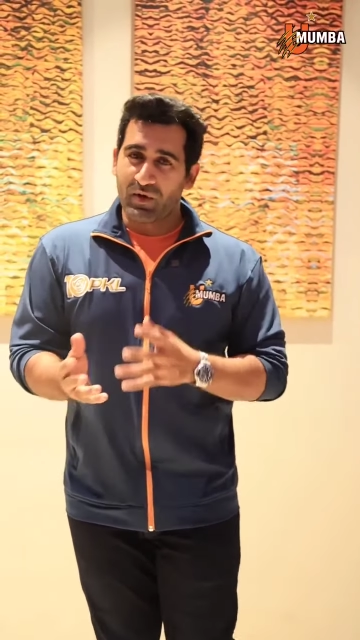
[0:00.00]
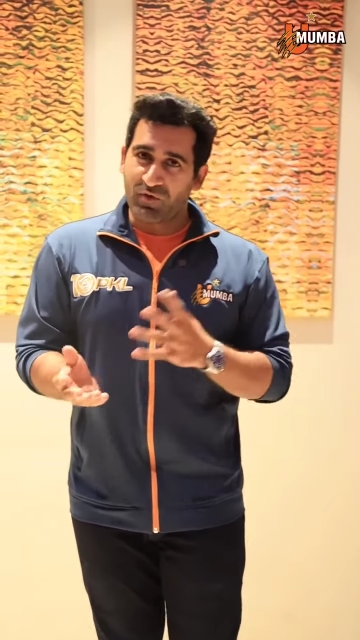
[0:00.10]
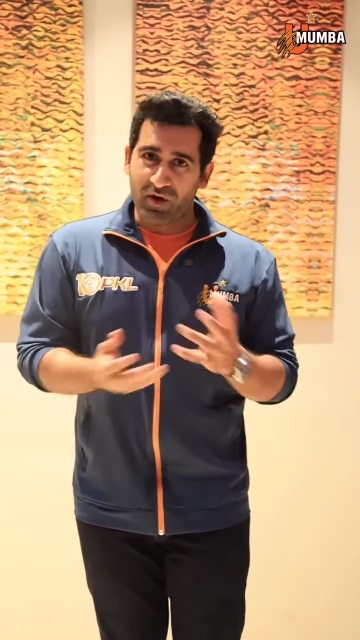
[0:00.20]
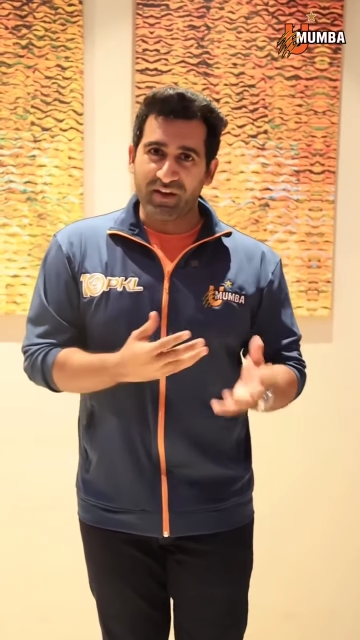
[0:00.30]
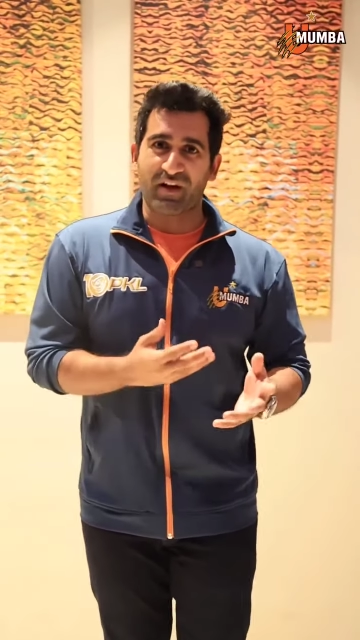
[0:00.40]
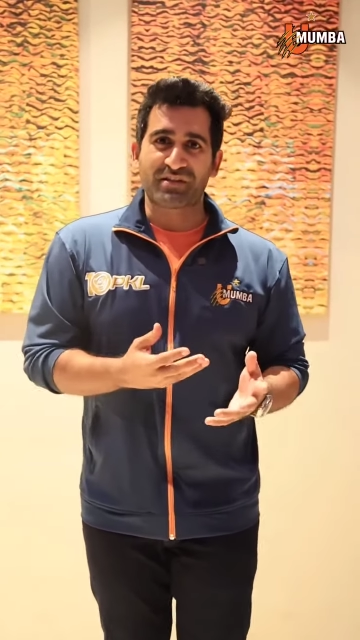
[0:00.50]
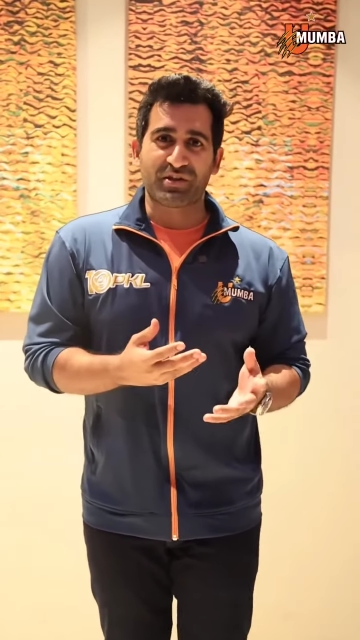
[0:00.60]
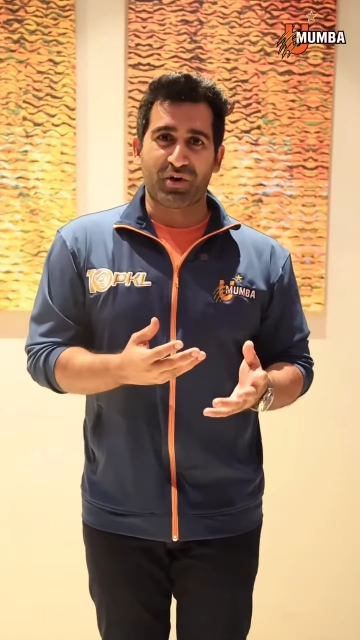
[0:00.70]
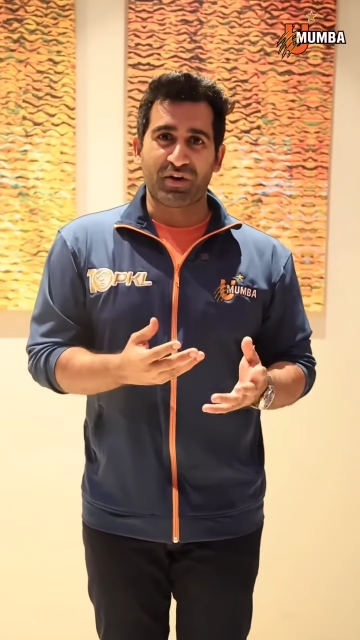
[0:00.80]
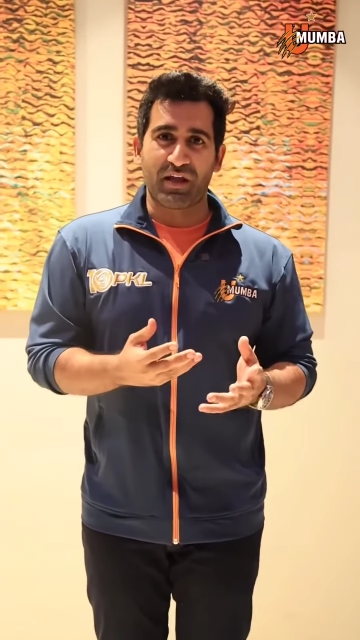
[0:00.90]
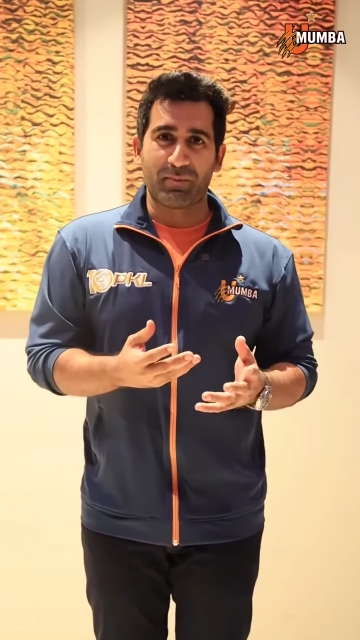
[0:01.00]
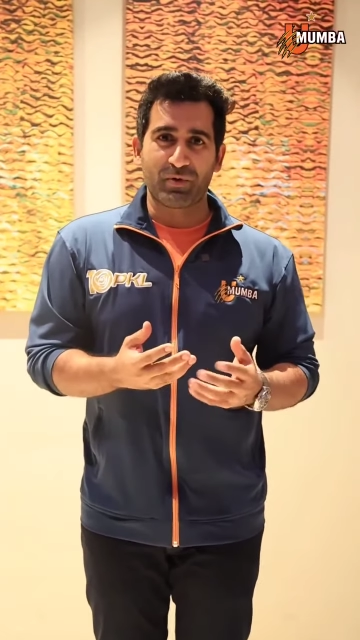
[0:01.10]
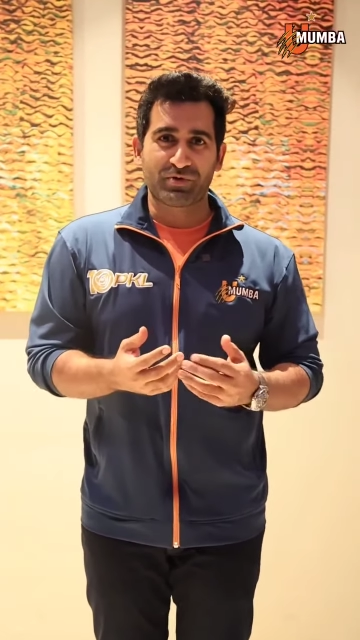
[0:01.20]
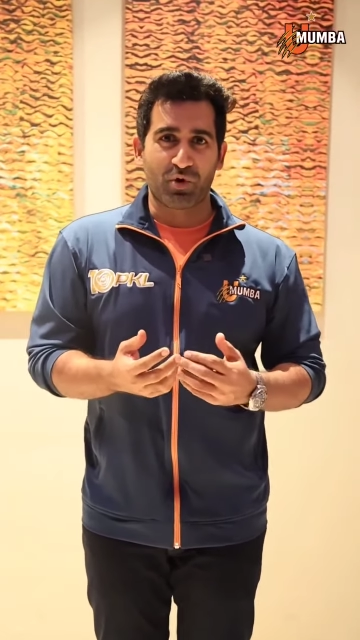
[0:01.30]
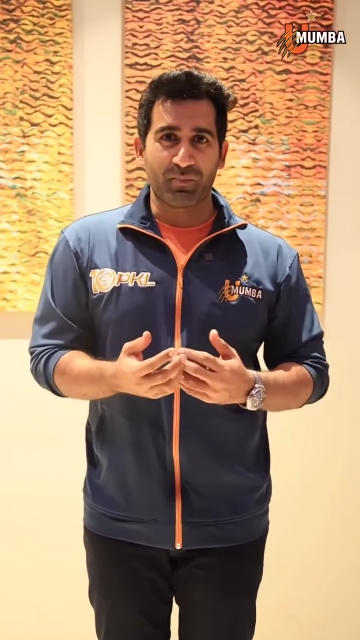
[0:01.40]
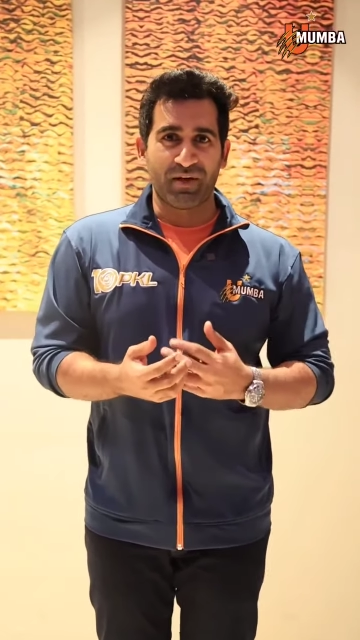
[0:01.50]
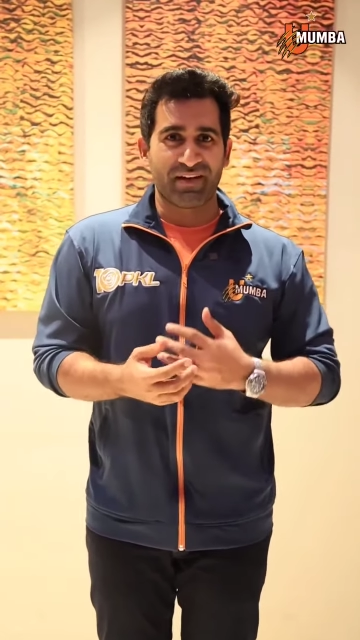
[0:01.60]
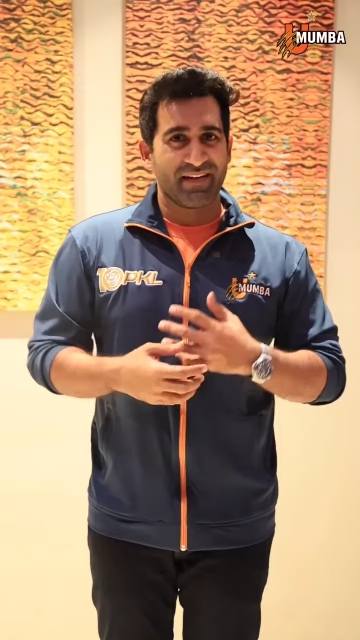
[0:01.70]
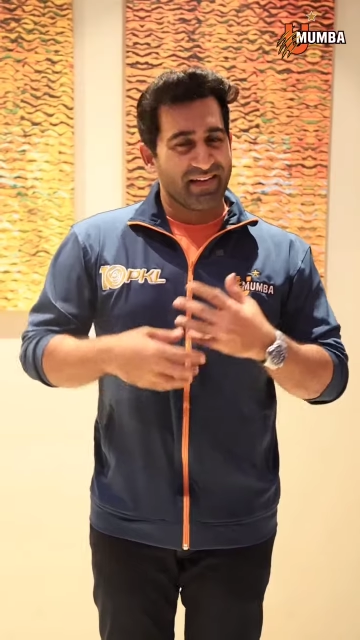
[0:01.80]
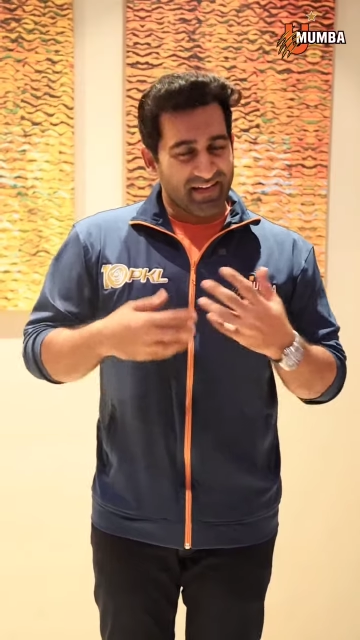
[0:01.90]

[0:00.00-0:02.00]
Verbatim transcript: We've got a youngster on debut, Sombir.